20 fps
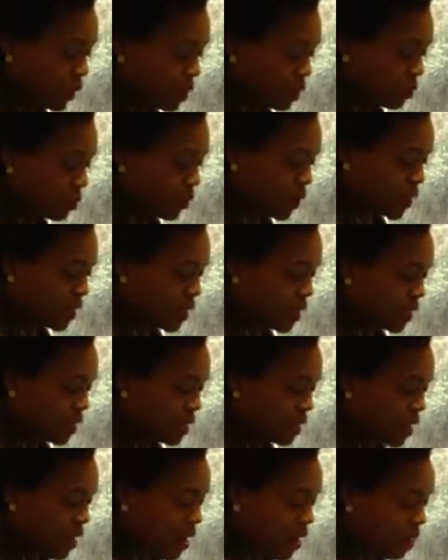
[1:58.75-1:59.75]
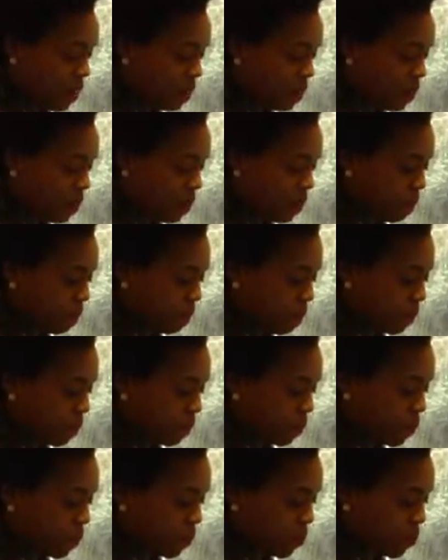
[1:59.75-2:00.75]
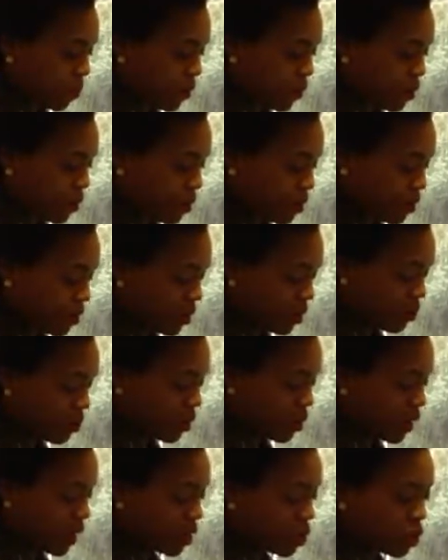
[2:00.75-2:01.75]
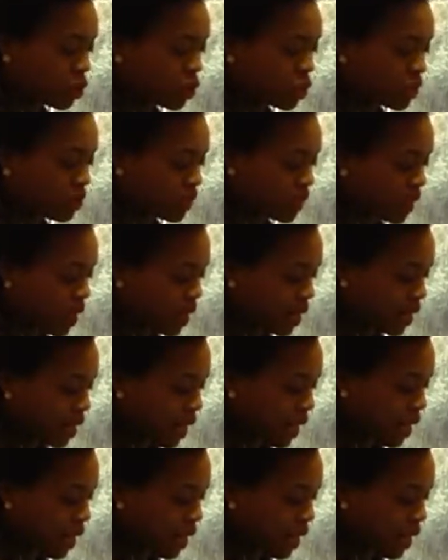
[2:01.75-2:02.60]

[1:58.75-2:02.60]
to express is that the relationships that he